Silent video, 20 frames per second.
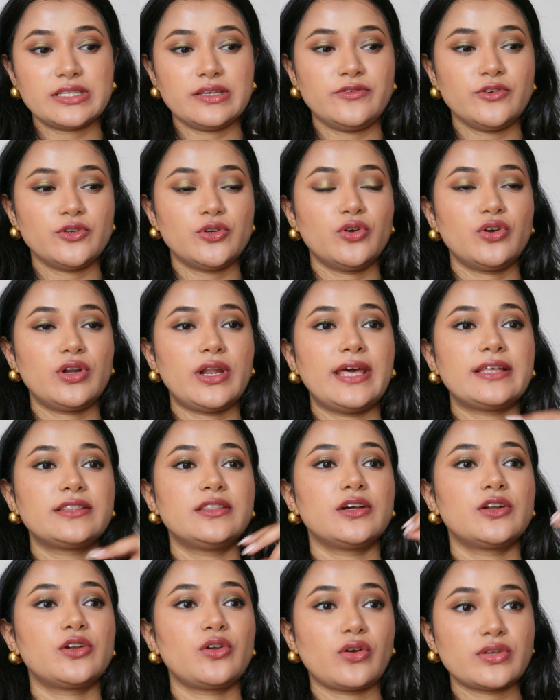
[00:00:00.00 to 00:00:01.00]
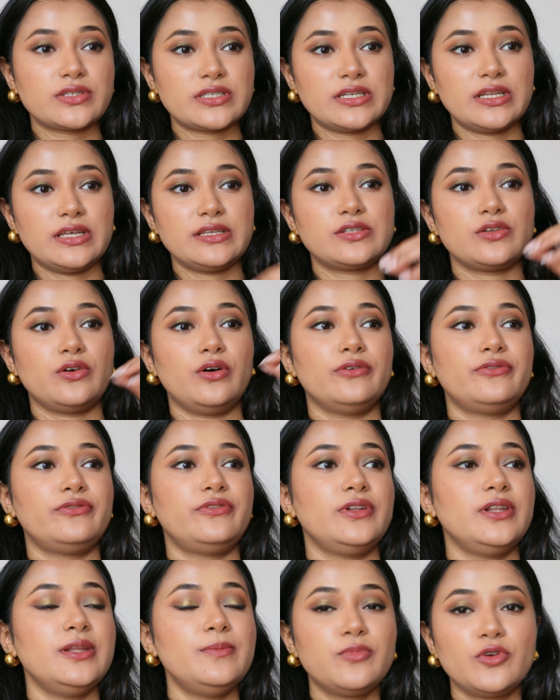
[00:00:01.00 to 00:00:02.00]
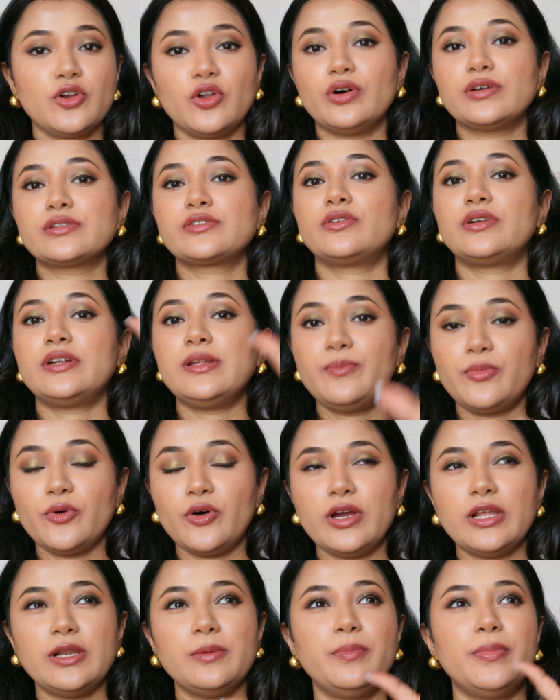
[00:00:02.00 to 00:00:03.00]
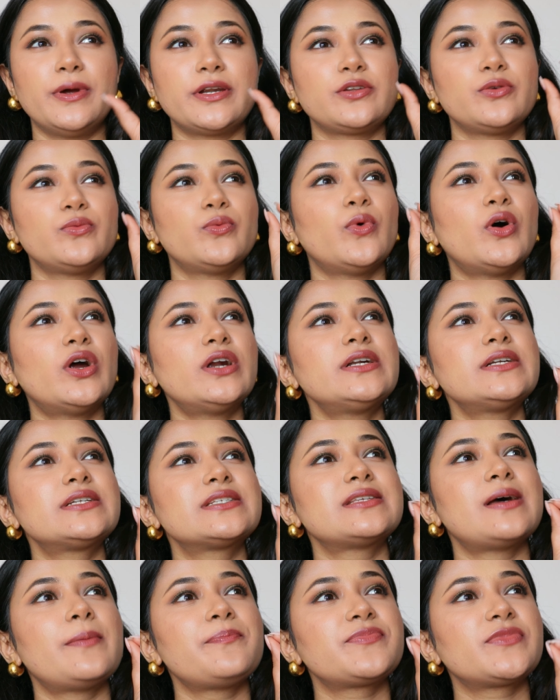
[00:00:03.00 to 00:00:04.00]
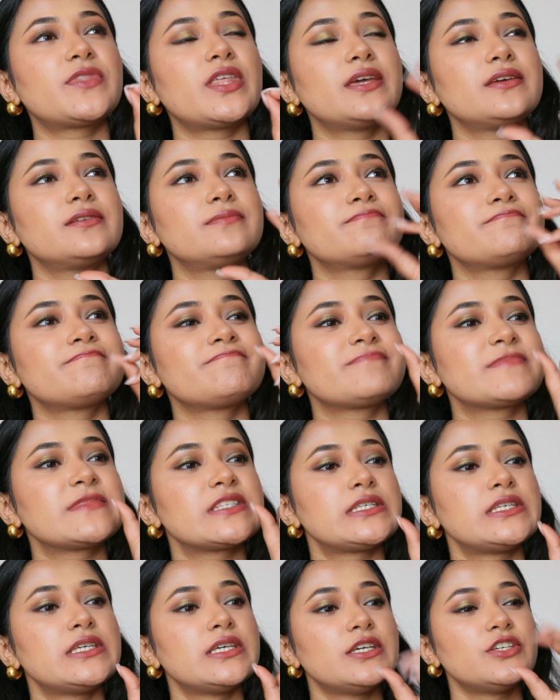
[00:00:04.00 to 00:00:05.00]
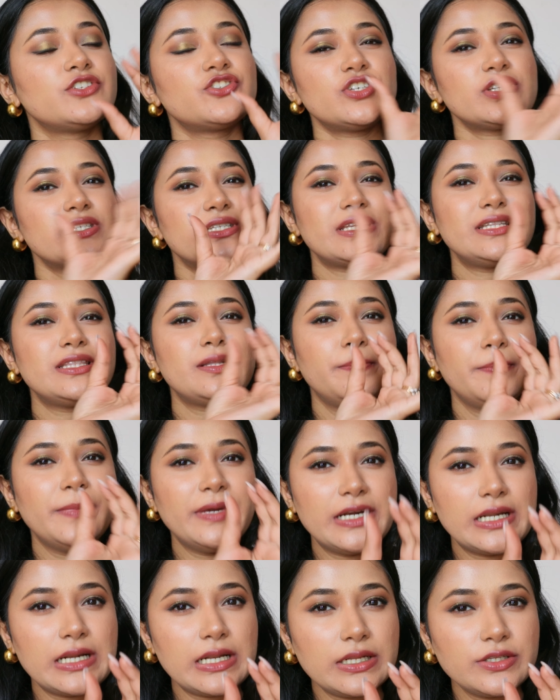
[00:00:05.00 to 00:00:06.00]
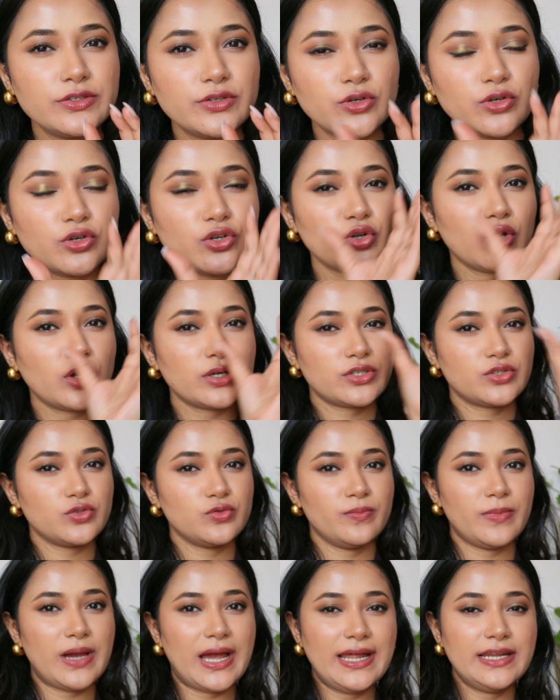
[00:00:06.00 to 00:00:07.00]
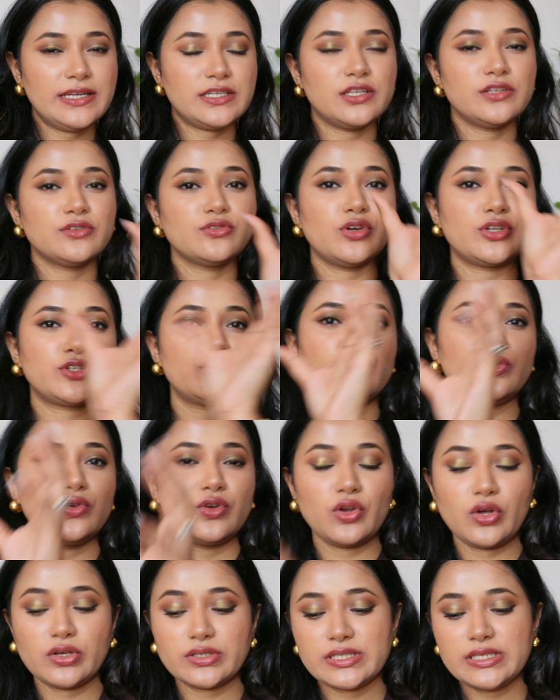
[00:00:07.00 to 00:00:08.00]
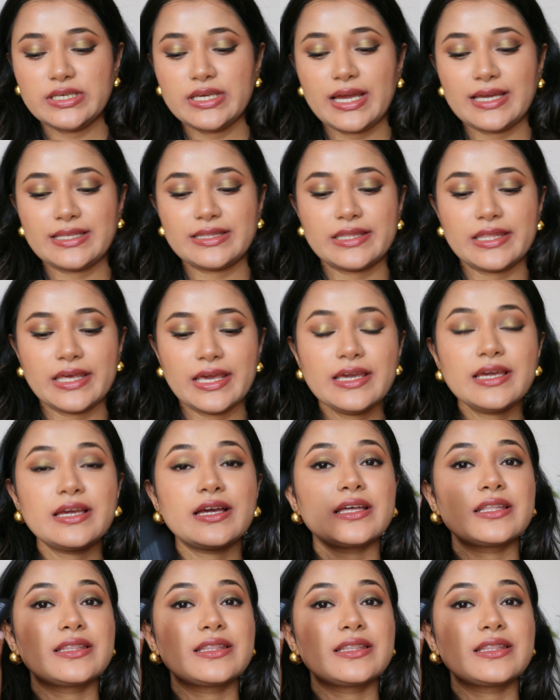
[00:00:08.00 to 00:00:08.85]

if you don't like the glossiness of lip gloss or lip oil, but you want something just in the middle, you know, not too matte, not too glossy, I think